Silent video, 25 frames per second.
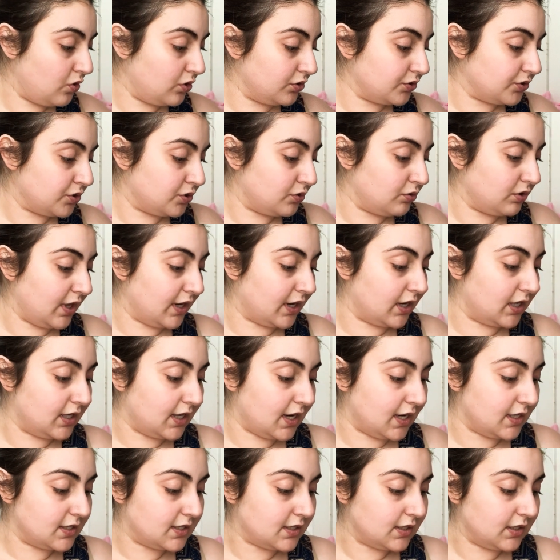also like a
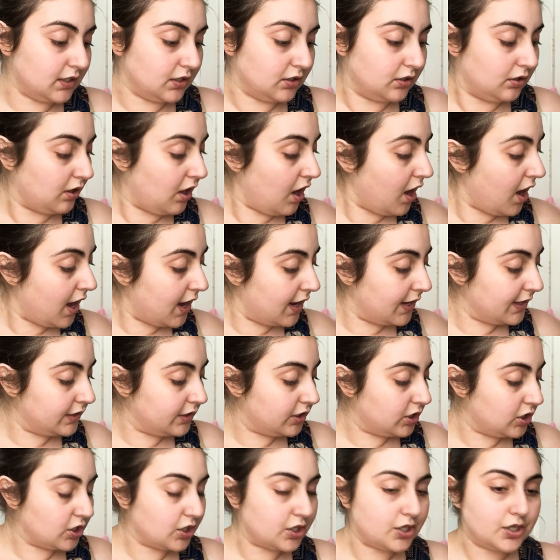nice little eye
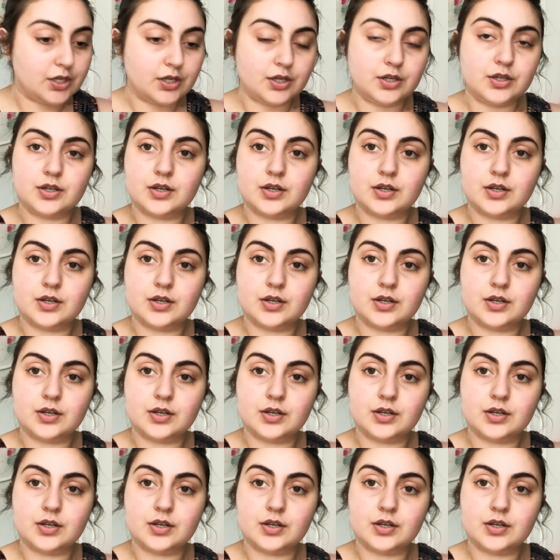look,